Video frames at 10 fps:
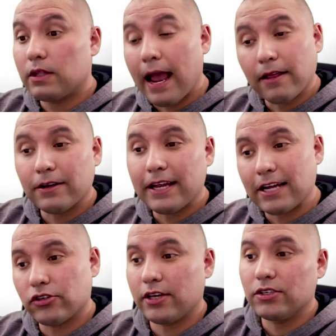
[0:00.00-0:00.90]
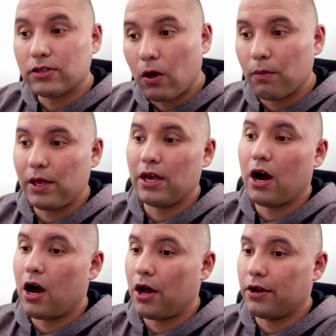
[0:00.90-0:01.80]
Tyler did actually consult me
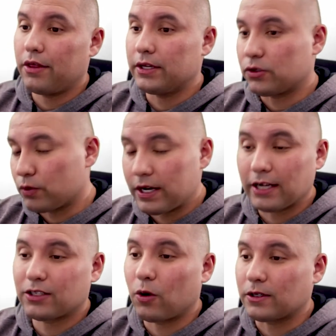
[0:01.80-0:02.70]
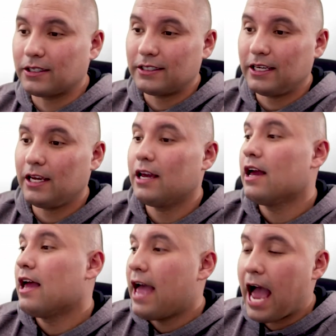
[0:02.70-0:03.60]
on this Redux course to see
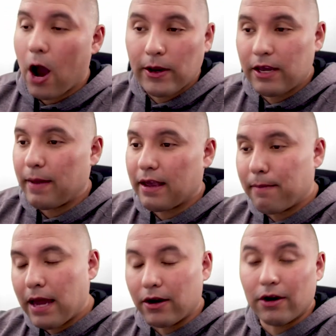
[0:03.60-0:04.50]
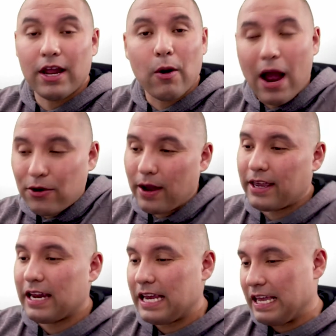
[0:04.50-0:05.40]
how he could make it better. Now, do I
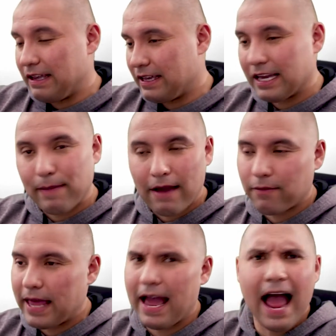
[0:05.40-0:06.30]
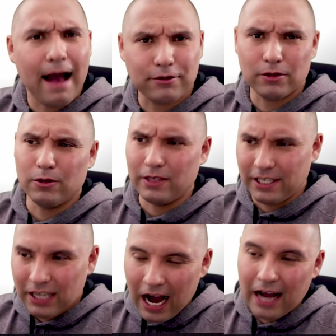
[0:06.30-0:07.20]
get any kickback from that?
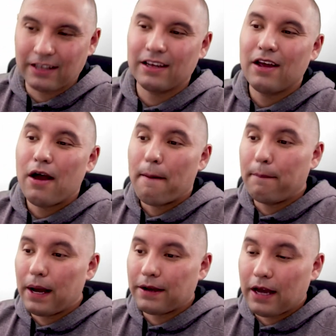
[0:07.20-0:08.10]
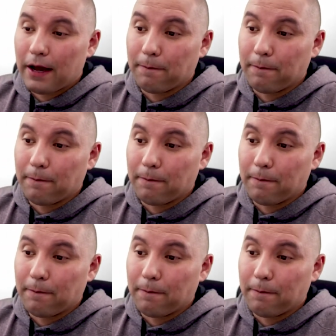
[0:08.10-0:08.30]
Absolutely not. But